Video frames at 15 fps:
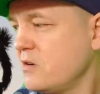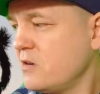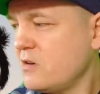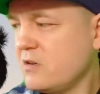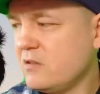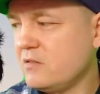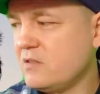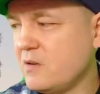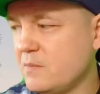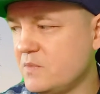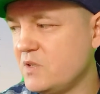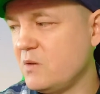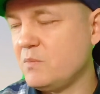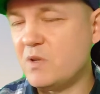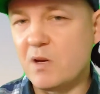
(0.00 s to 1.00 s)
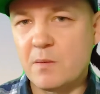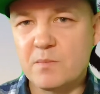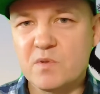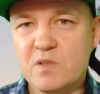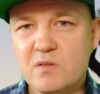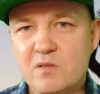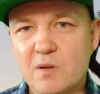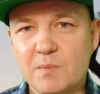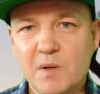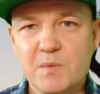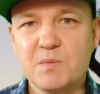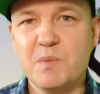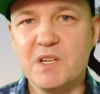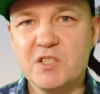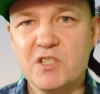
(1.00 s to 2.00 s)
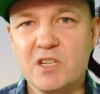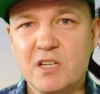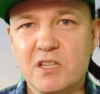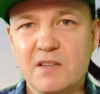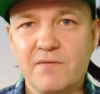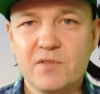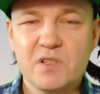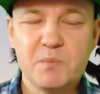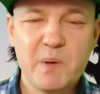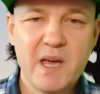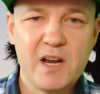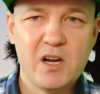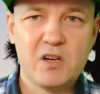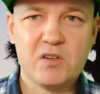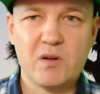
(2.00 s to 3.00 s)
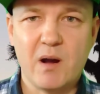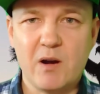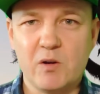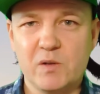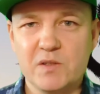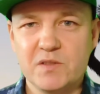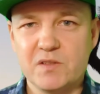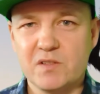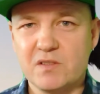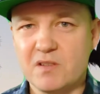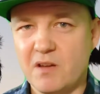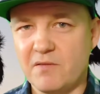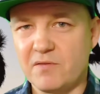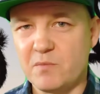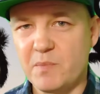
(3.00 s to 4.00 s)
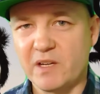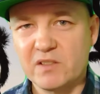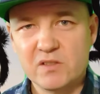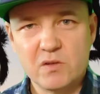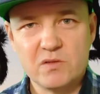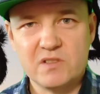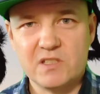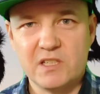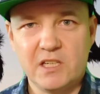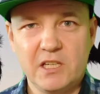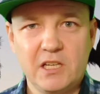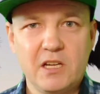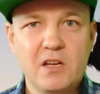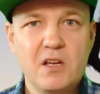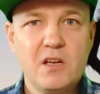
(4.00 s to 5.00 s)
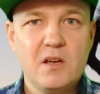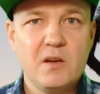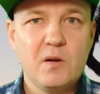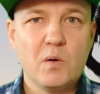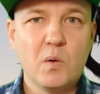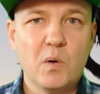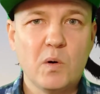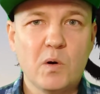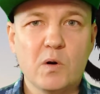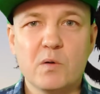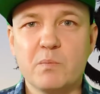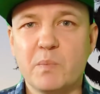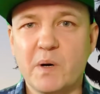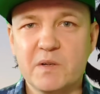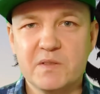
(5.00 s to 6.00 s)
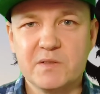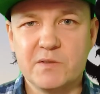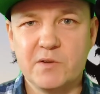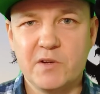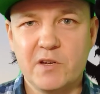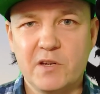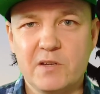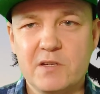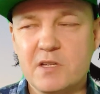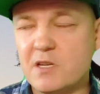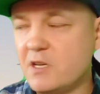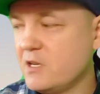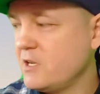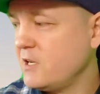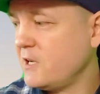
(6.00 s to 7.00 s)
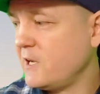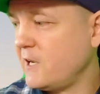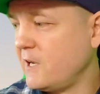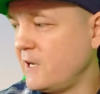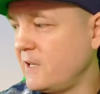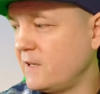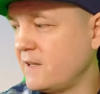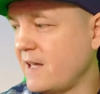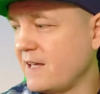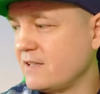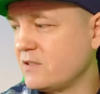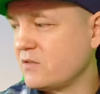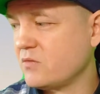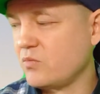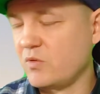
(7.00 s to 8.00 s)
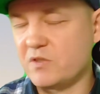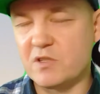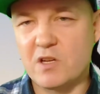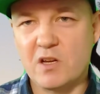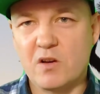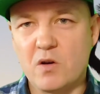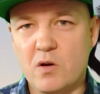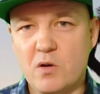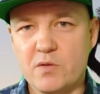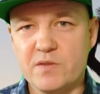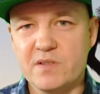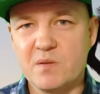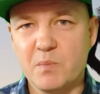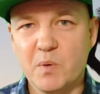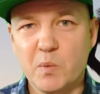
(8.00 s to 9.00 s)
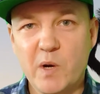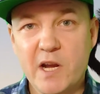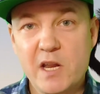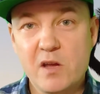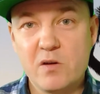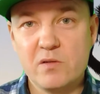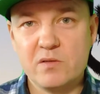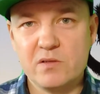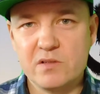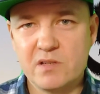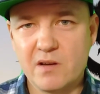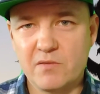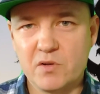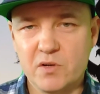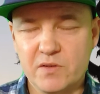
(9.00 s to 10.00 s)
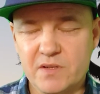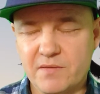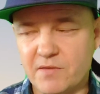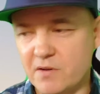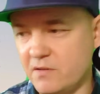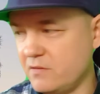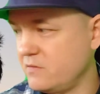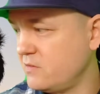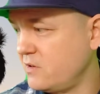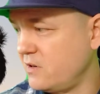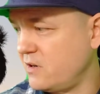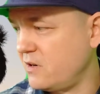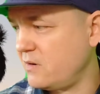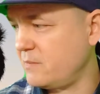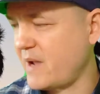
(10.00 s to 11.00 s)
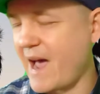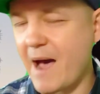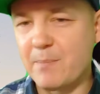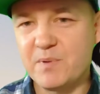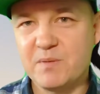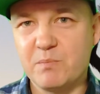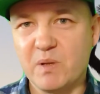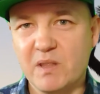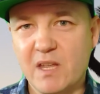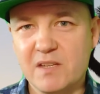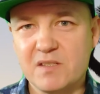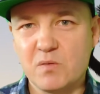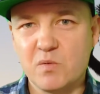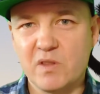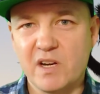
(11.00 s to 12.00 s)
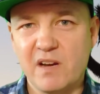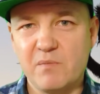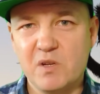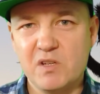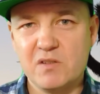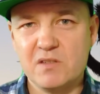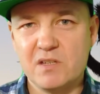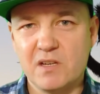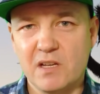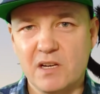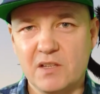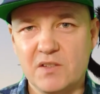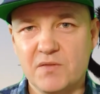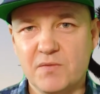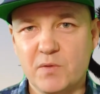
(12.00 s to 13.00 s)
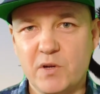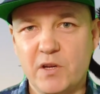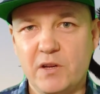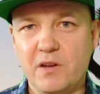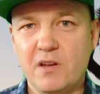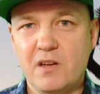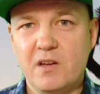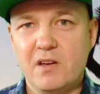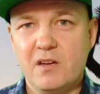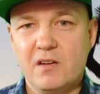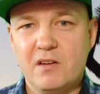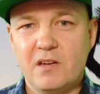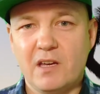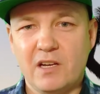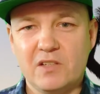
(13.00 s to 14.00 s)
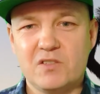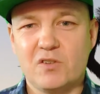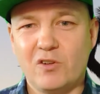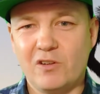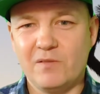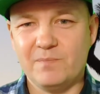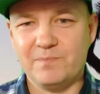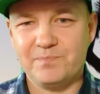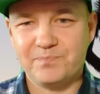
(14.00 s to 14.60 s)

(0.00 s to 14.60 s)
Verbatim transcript: and some, sometimes, sometimes Beijing. And then for Spanish, I will listen to stuff from Mexico City or Barcelona. And that's, once again, called Simple Radio. There's several different um, apps, but that's the one that I've been using, and it's free, and it's good.